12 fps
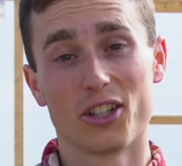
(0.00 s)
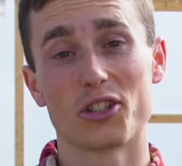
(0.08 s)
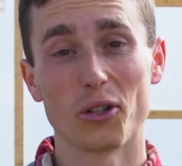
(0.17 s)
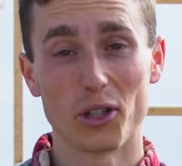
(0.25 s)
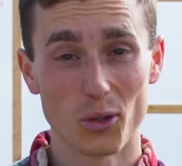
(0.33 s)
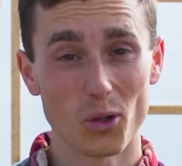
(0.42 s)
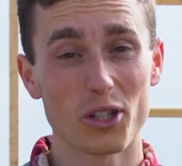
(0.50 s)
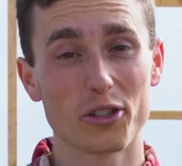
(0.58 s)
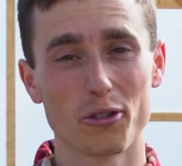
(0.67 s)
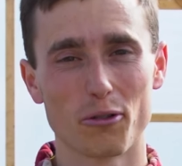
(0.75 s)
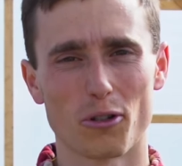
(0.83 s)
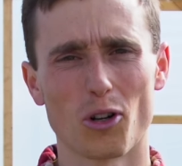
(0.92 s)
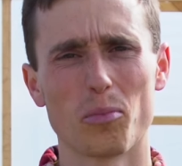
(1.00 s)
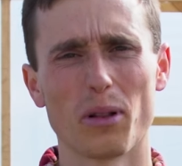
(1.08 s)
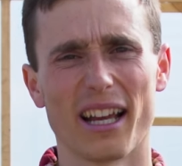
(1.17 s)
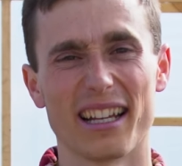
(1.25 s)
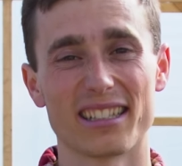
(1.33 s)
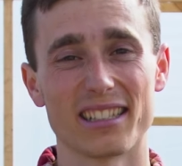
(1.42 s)
So in order to grow
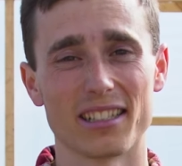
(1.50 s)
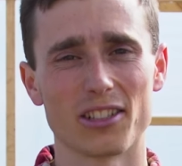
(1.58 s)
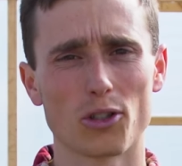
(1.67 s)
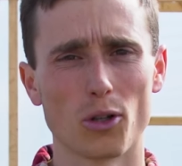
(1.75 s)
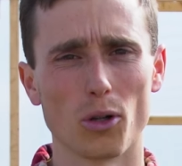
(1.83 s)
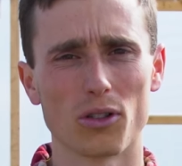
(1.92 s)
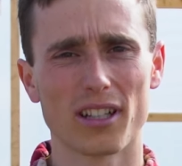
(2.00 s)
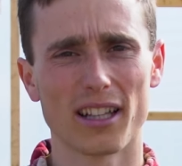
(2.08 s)
plants in this cold